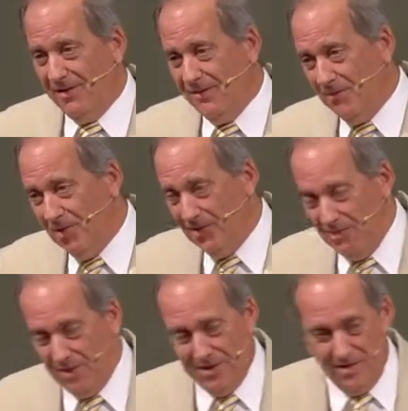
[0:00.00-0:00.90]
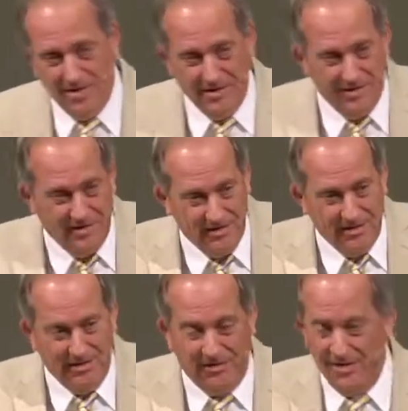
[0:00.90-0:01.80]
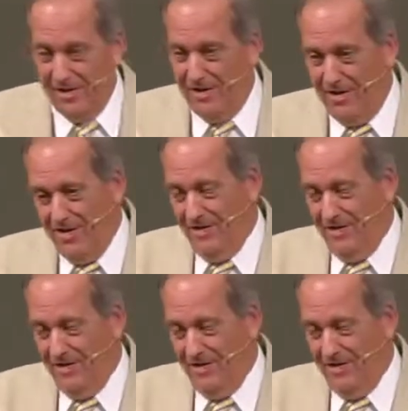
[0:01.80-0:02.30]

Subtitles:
But let me tell you, the city